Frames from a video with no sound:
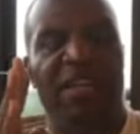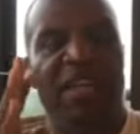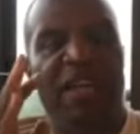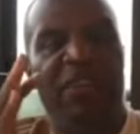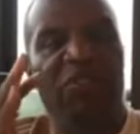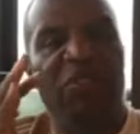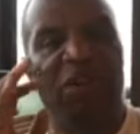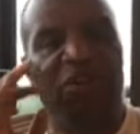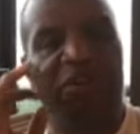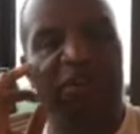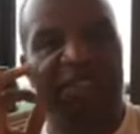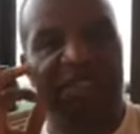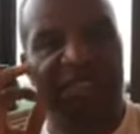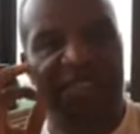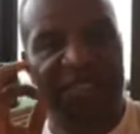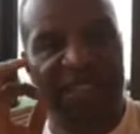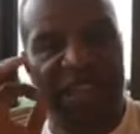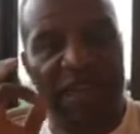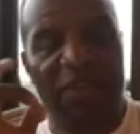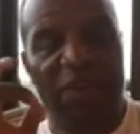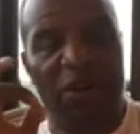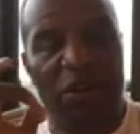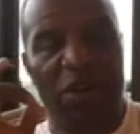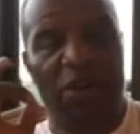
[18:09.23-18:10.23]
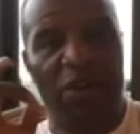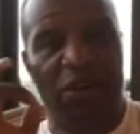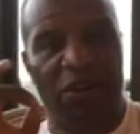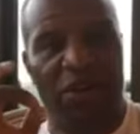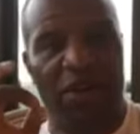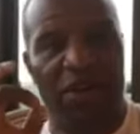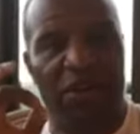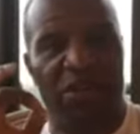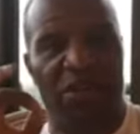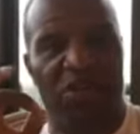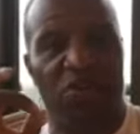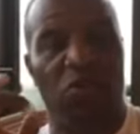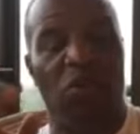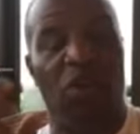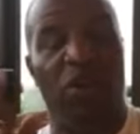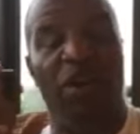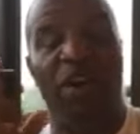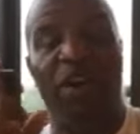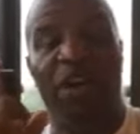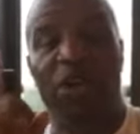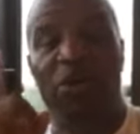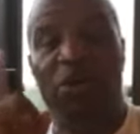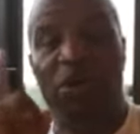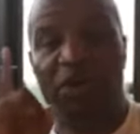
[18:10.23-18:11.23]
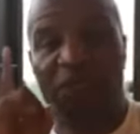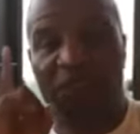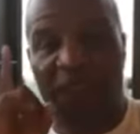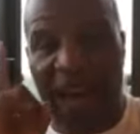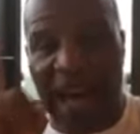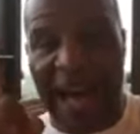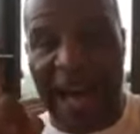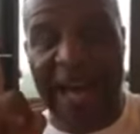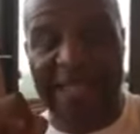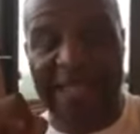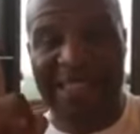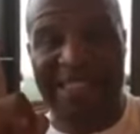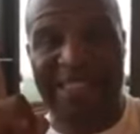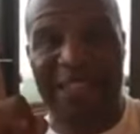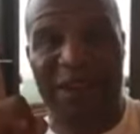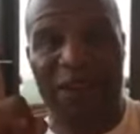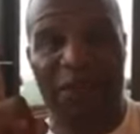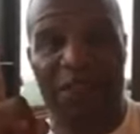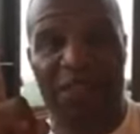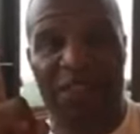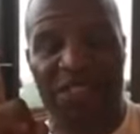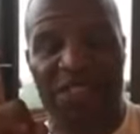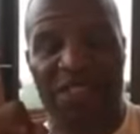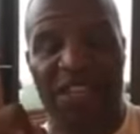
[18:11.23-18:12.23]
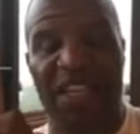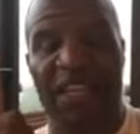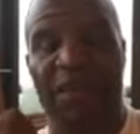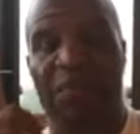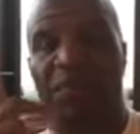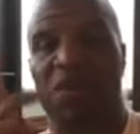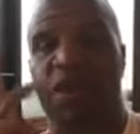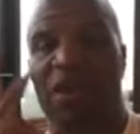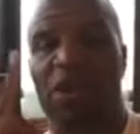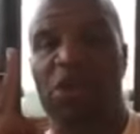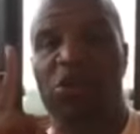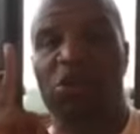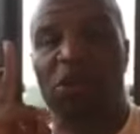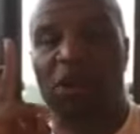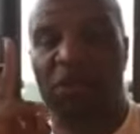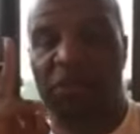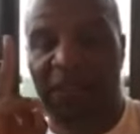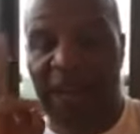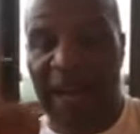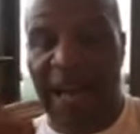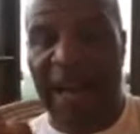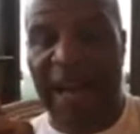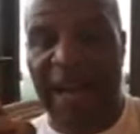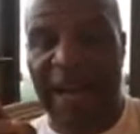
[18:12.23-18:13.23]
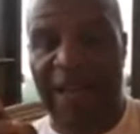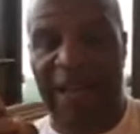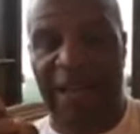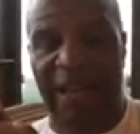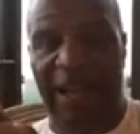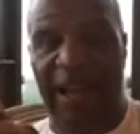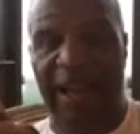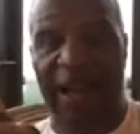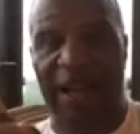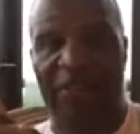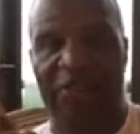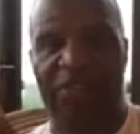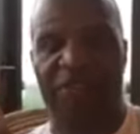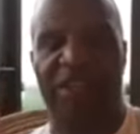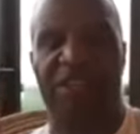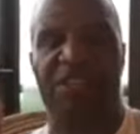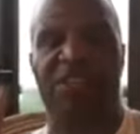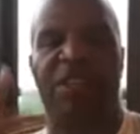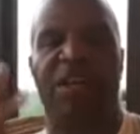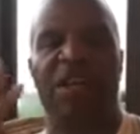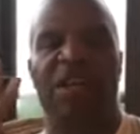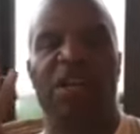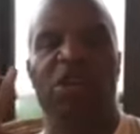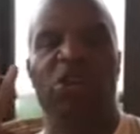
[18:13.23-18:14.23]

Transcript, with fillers: If you have a 700 credit score, you have high self-esteem, you have high confidence,